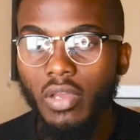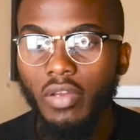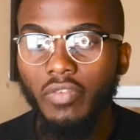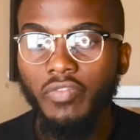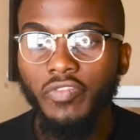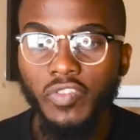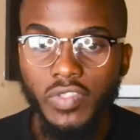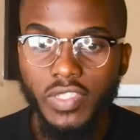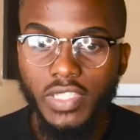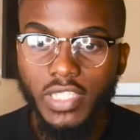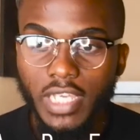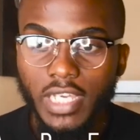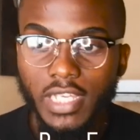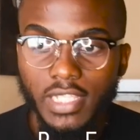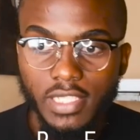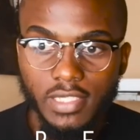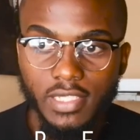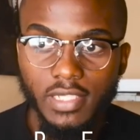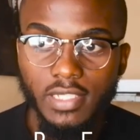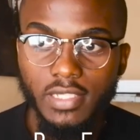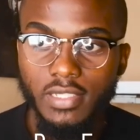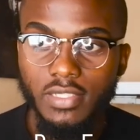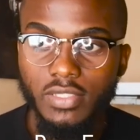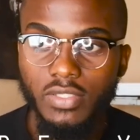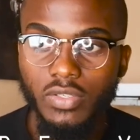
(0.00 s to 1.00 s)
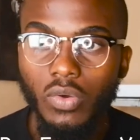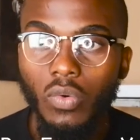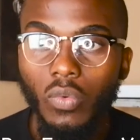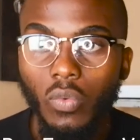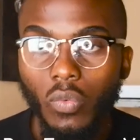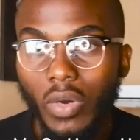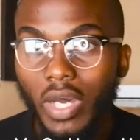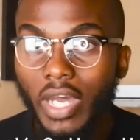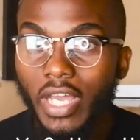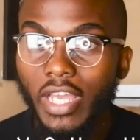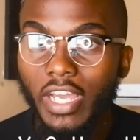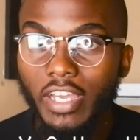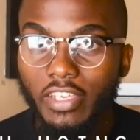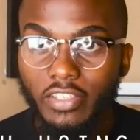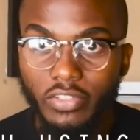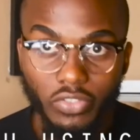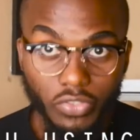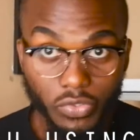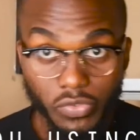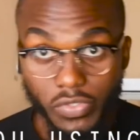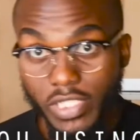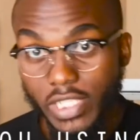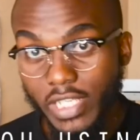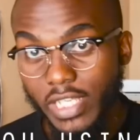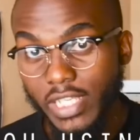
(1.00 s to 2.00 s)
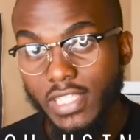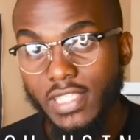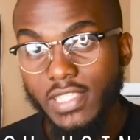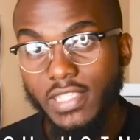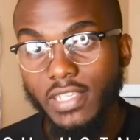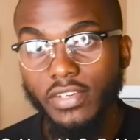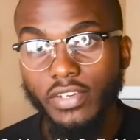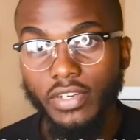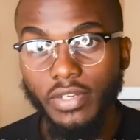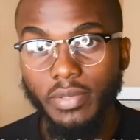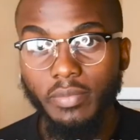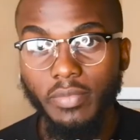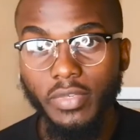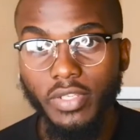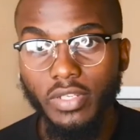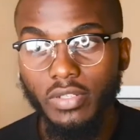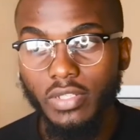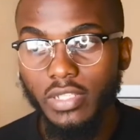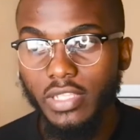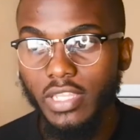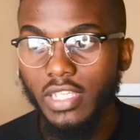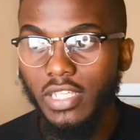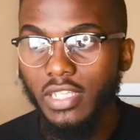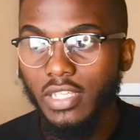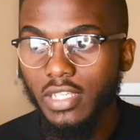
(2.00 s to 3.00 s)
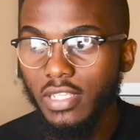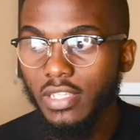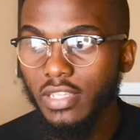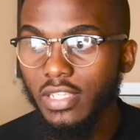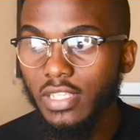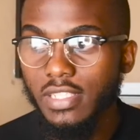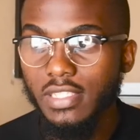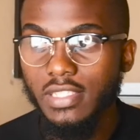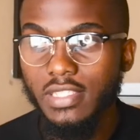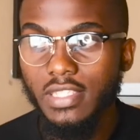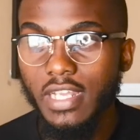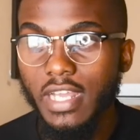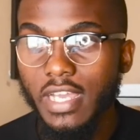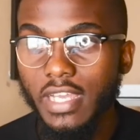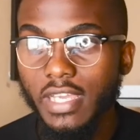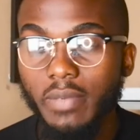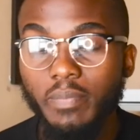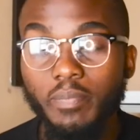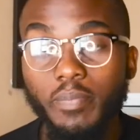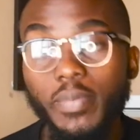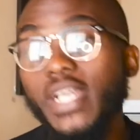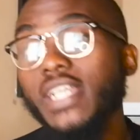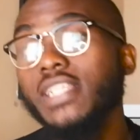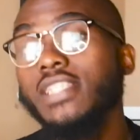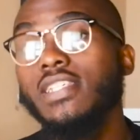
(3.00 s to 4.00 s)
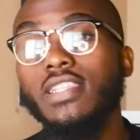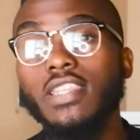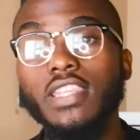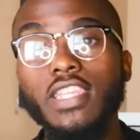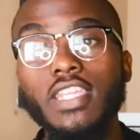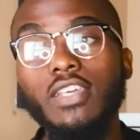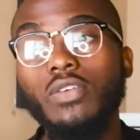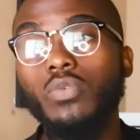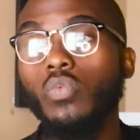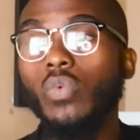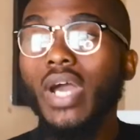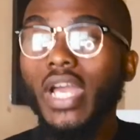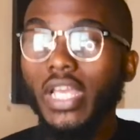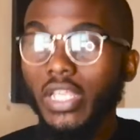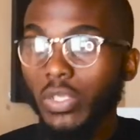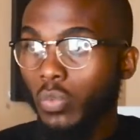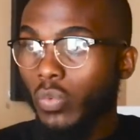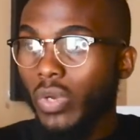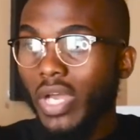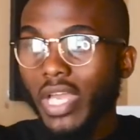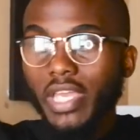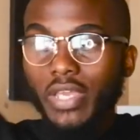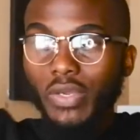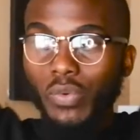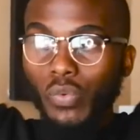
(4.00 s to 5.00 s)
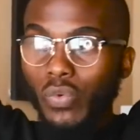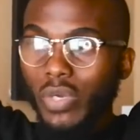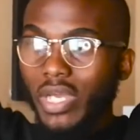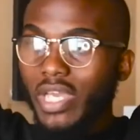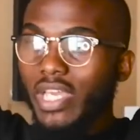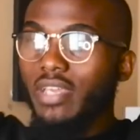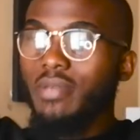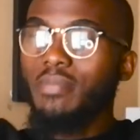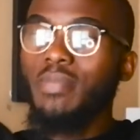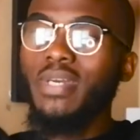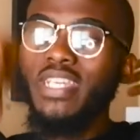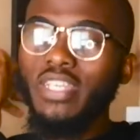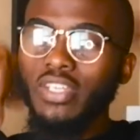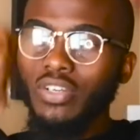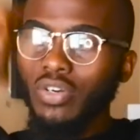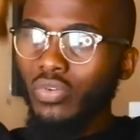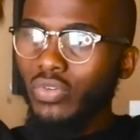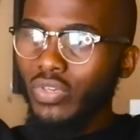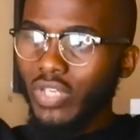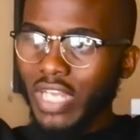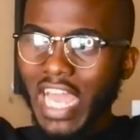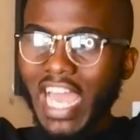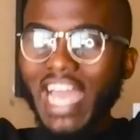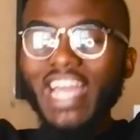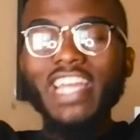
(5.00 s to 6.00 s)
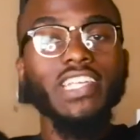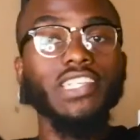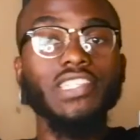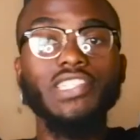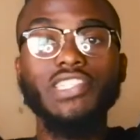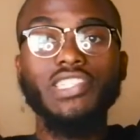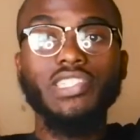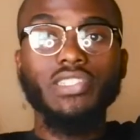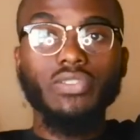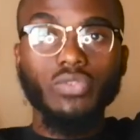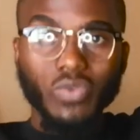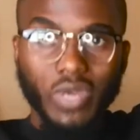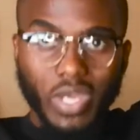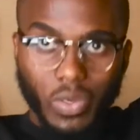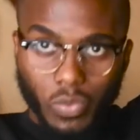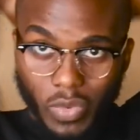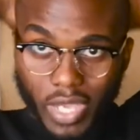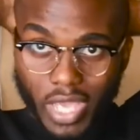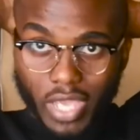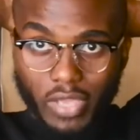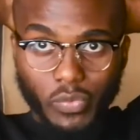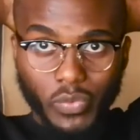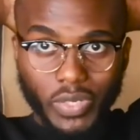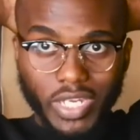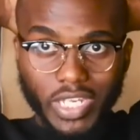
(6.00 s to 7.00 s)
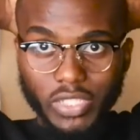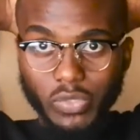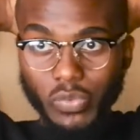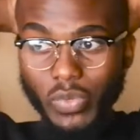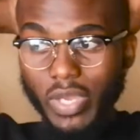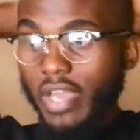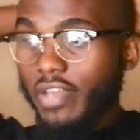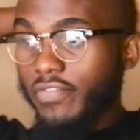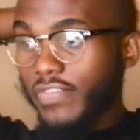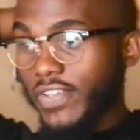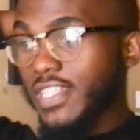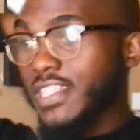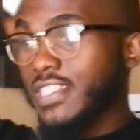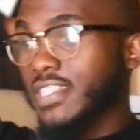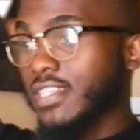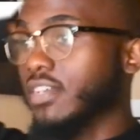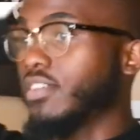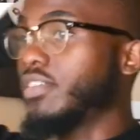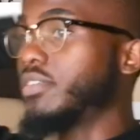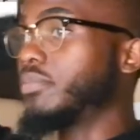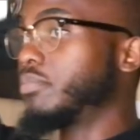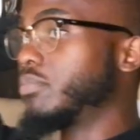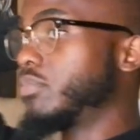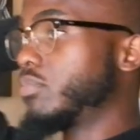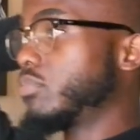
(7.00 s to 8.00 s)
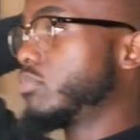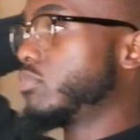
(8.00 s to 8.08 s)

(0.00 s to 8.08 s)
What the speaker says: For starters, why are you using Instagram? You know, I think that's like a basic thing. Why am I on IG? Why really do I have Instagram?